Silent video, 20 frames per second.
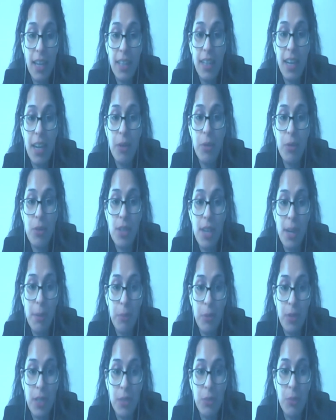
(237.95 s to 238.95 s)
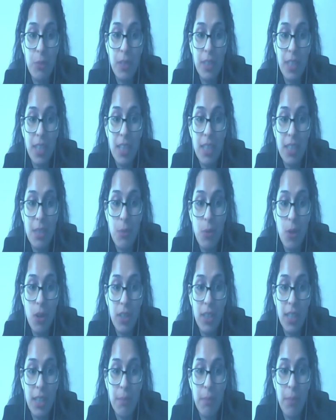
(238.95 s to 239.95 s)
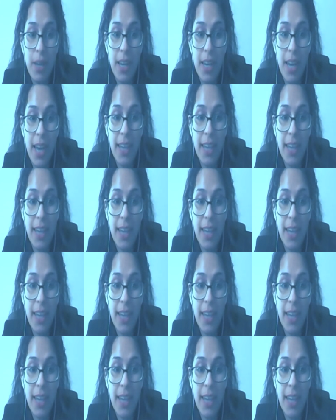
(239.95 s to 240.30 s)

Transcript: I now collaborate with Early Warning by